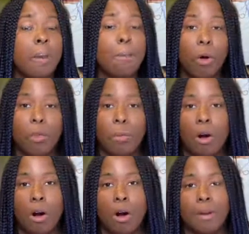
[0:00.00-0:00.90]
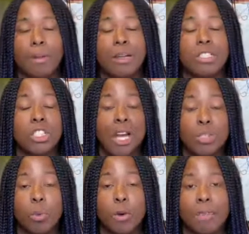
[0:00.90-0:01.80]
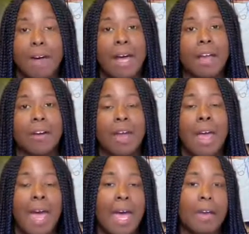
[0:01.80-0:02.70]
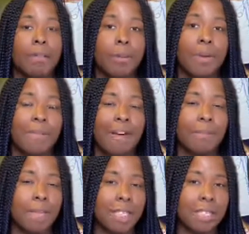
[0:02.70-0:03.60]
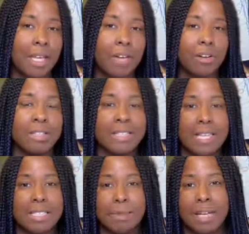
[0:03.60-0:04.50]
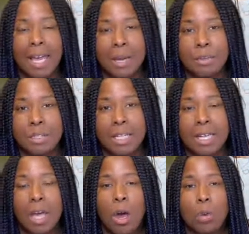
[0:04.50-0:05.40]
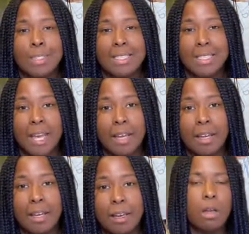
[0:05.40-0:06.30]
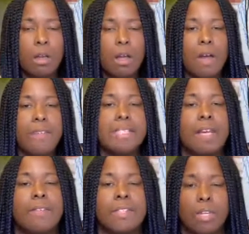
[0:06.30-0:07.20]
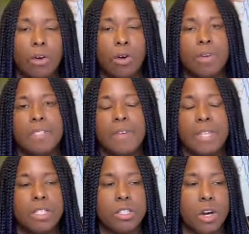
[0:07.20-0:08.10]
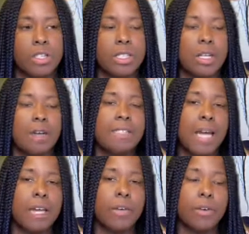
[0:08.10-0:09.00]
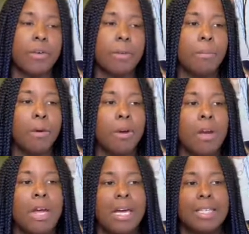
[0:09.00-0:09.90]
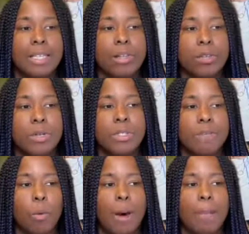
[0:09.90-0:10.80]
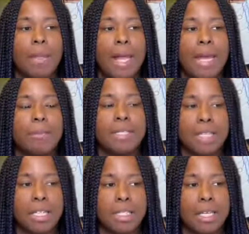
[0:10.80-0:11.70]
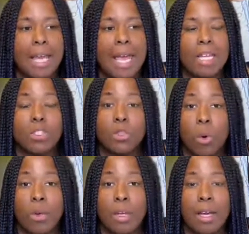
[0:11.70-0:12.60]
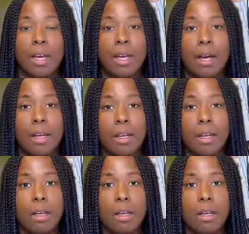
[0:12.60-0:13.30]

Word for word: Both were armed, shots were fired, and 45 minutes later, Desmond Hamilton was dead. The 17 year old is facing charges of second degree murder, illegal use of a weapon, and possessing a stolen gun.